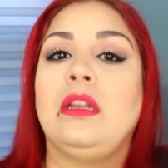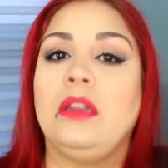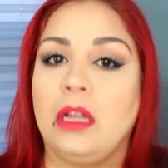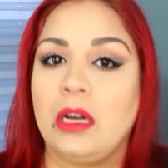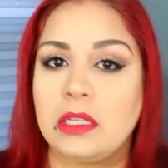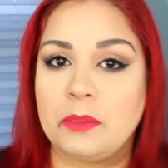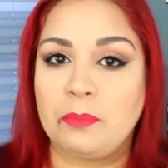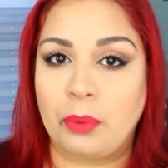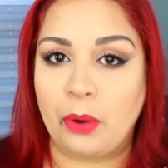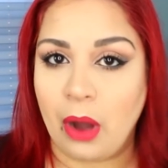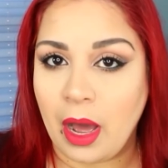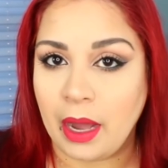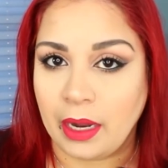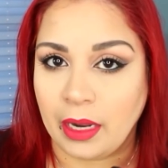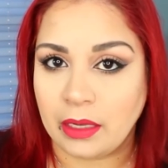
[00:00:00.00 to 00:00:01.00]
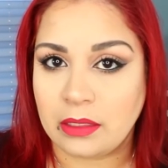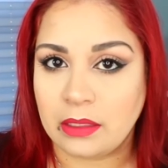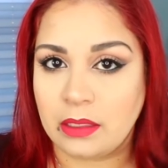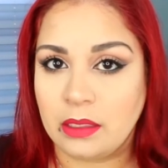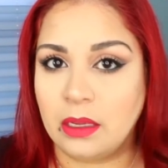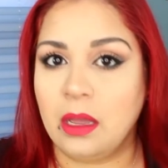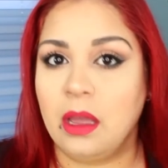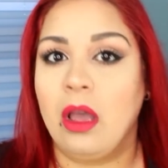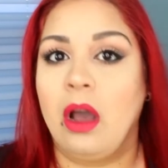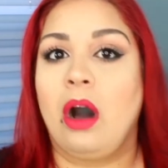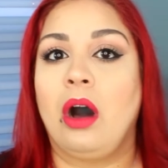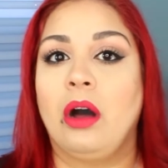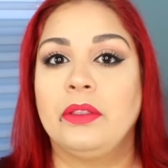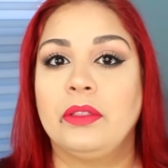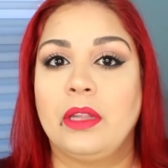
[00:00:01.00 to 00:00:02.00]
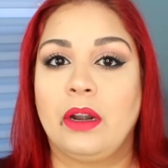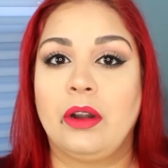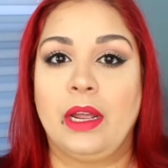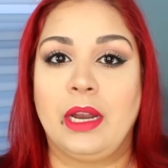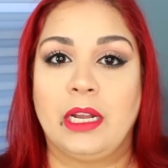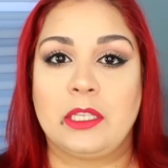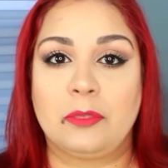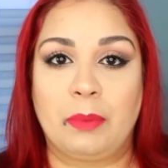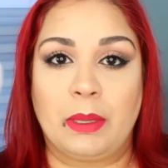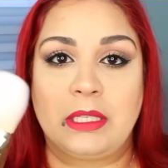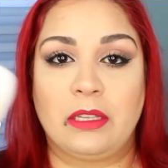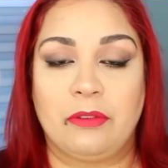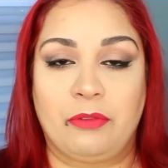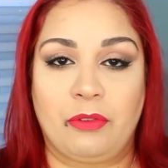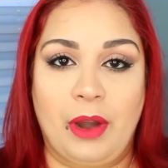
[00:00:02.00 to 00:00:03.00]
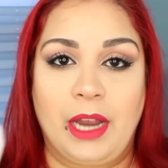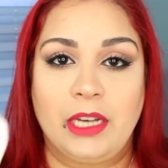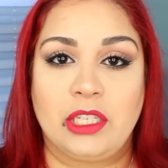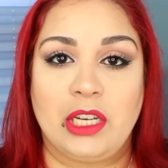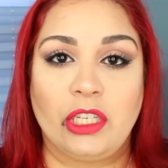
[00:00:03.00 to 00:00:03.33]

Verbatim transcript: luxe products on their inexpensive range.